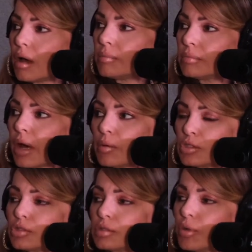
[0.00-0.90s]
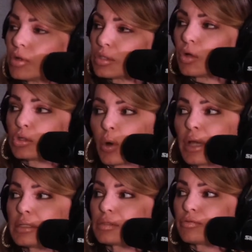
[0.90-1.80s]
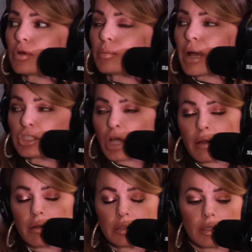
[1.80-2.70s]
that was just a personal choice for my child.